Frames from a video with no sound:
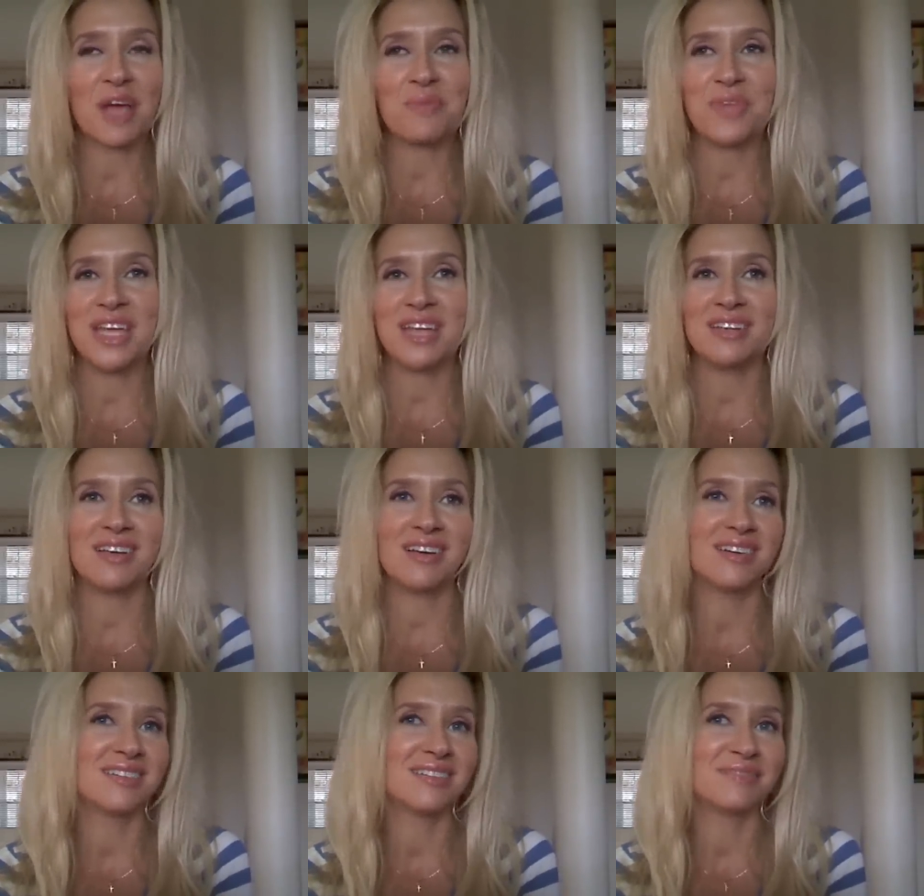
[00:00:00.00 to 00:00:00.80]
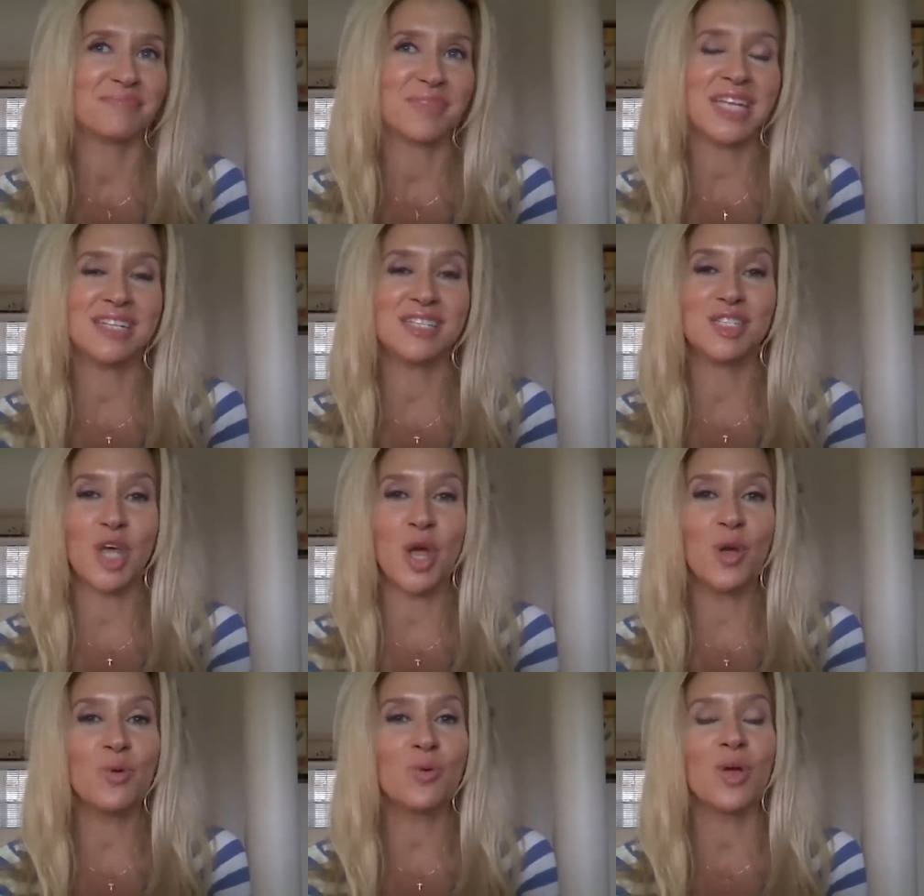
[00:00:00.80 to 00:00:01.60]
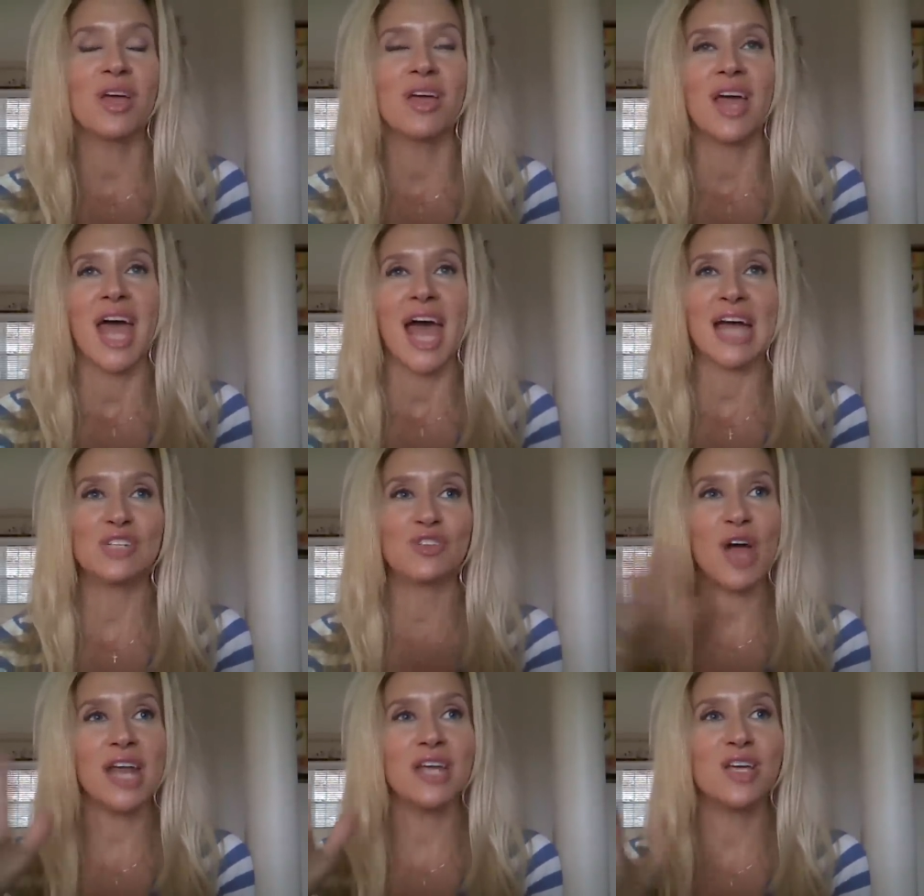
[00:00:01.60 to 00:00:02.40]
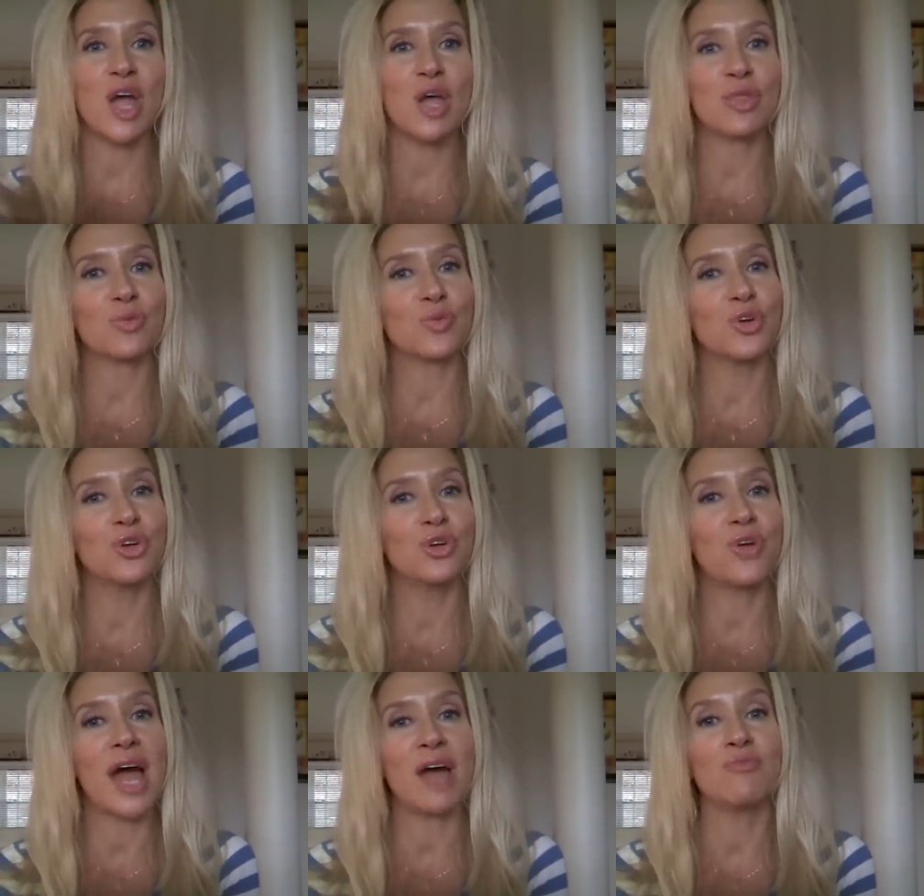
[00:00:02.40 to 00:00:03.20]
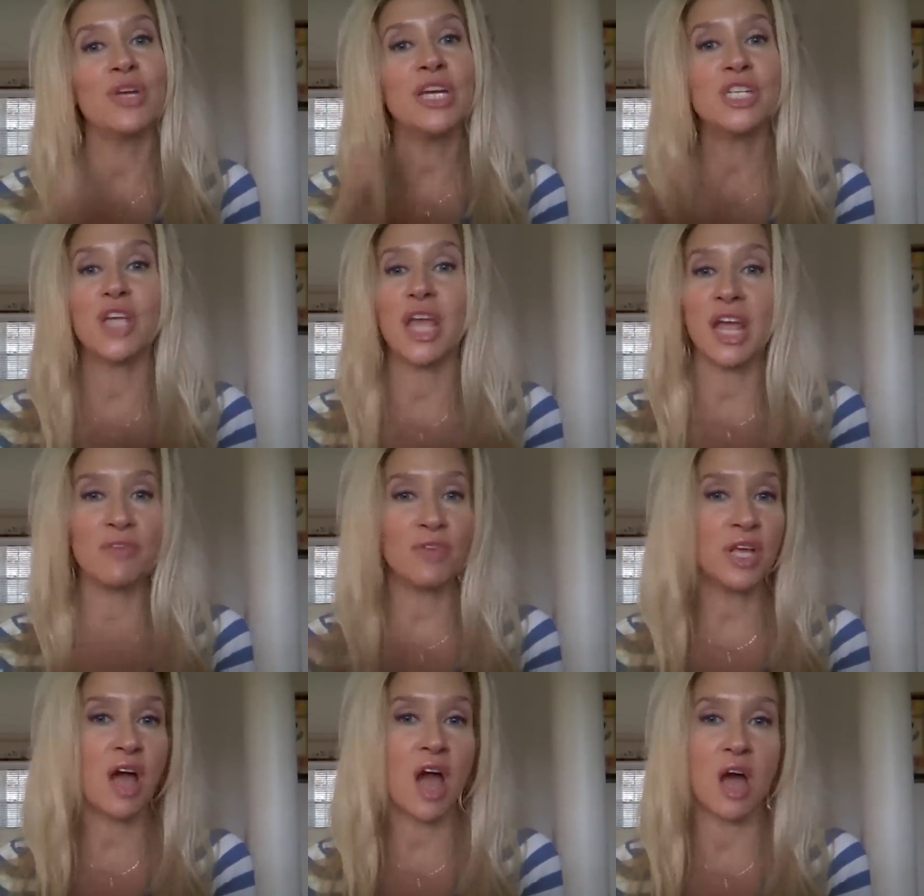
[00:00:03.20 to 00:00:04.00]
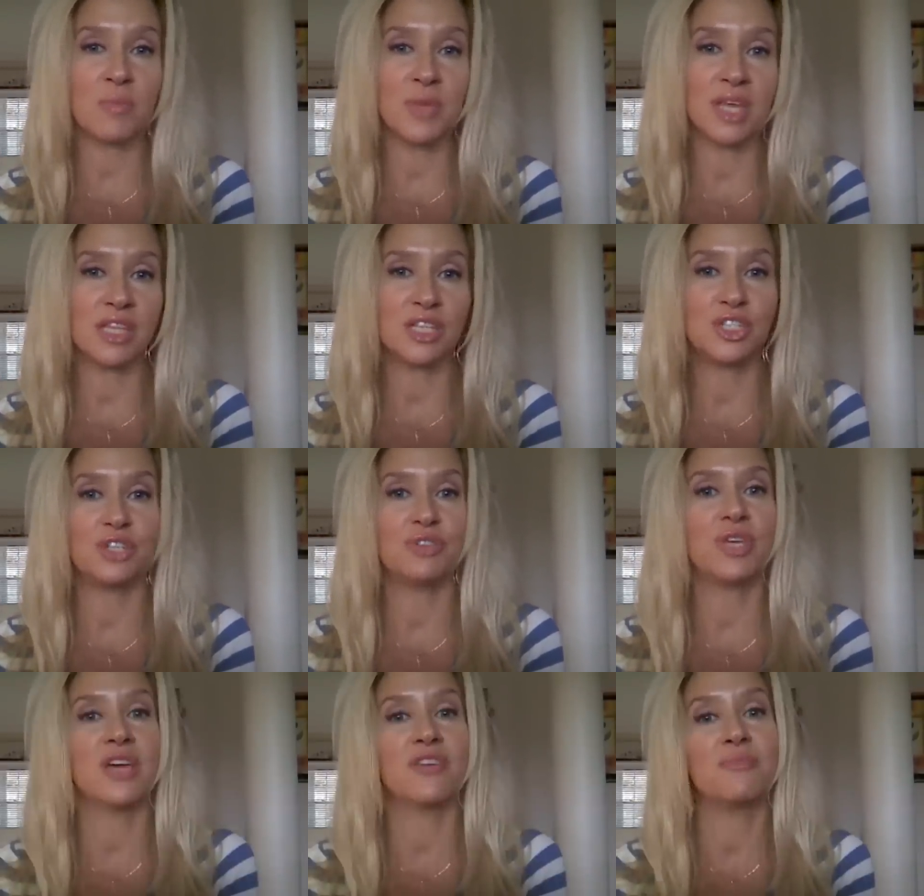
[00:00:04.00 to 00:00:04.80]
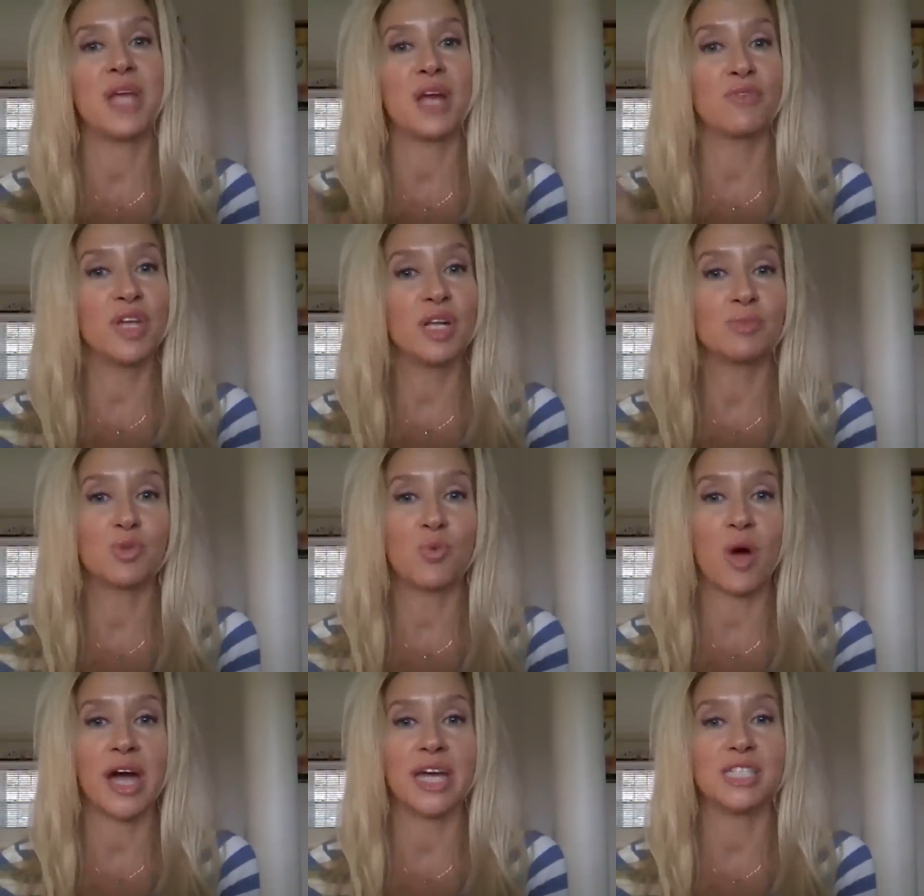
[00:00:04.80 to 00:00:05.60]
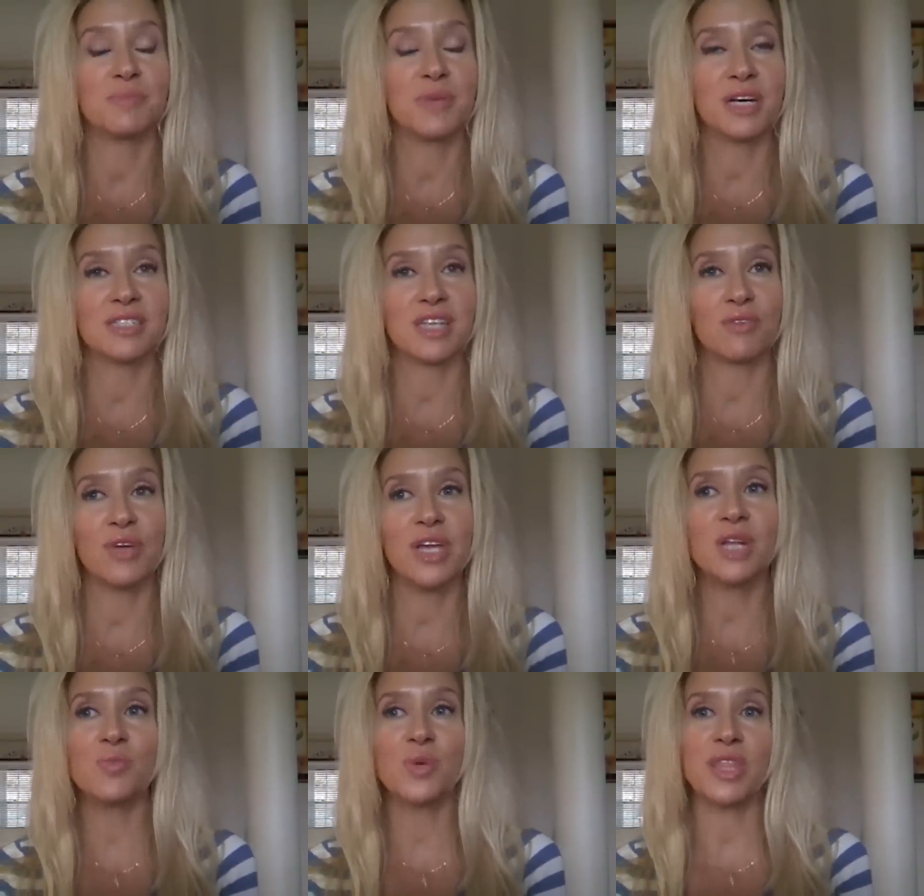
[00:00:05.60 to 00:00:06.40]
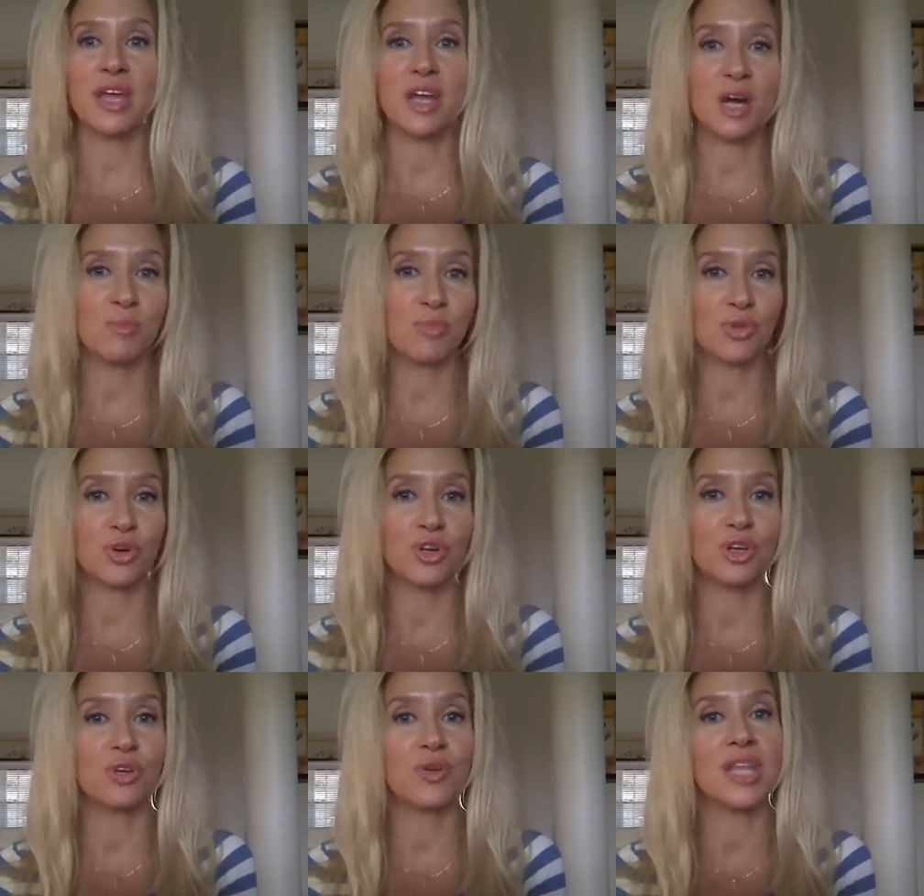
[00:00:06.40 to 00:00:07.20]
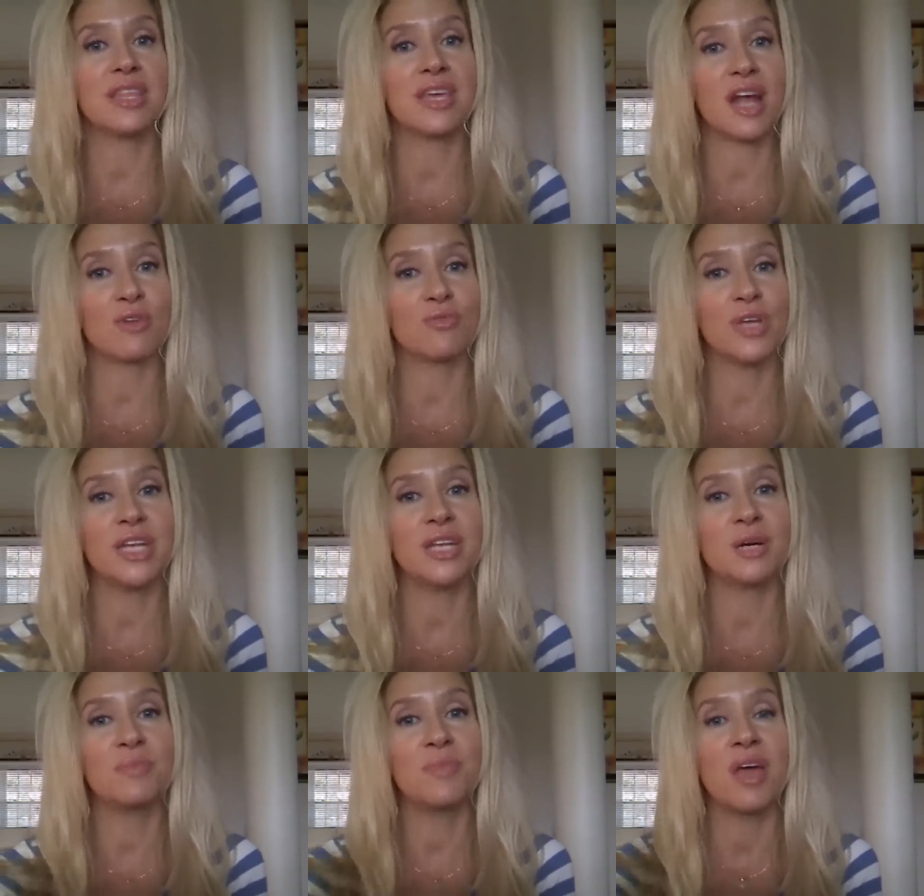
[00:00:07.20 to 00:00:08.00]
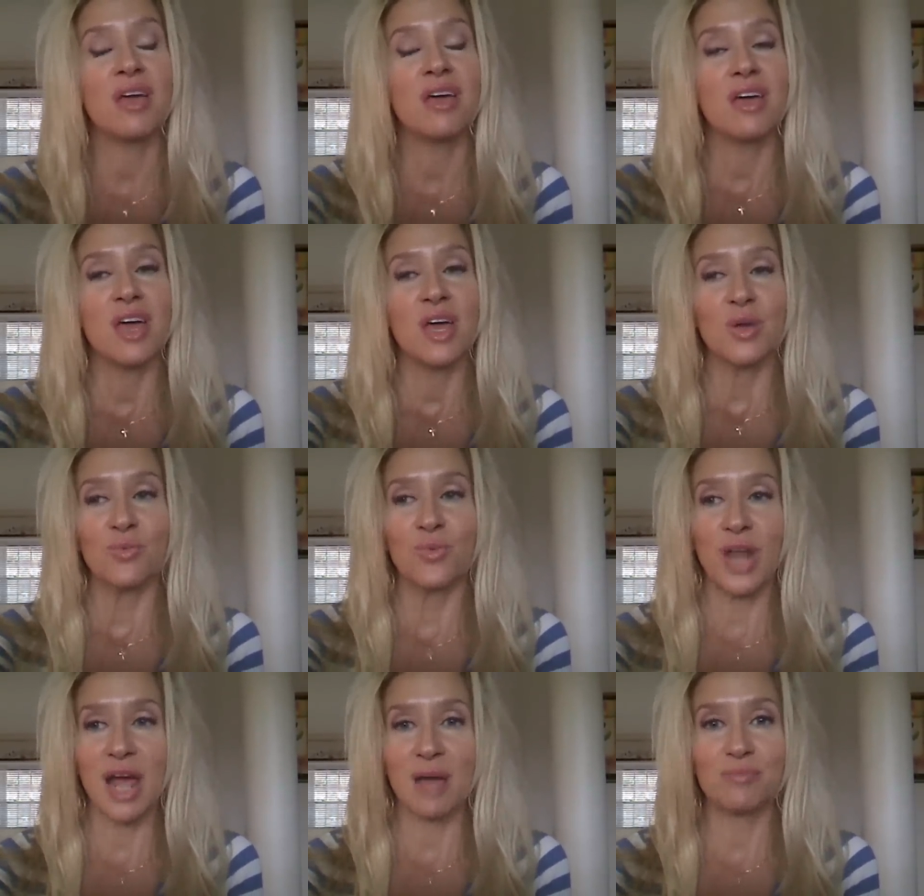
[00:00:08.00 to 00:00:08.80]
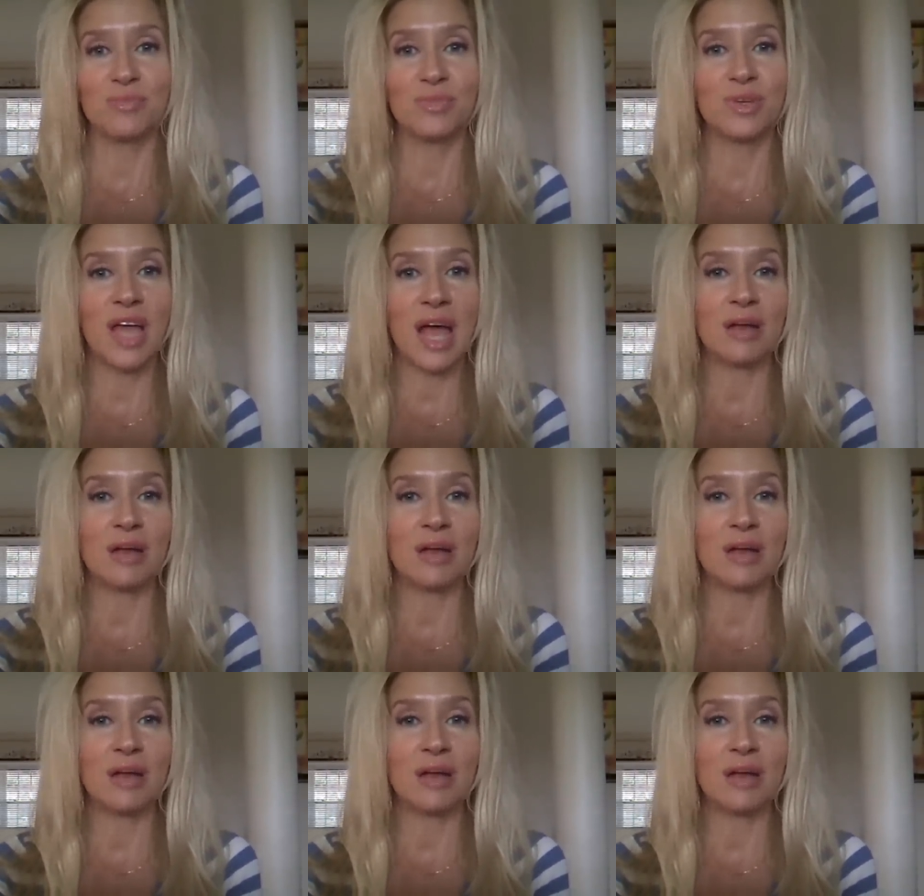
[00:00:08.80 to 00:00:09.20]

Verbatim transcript: I mean, it is so, I try to go through, I read every comment that you give me, I read them twice because I read them when they come through and then I read them when I'm,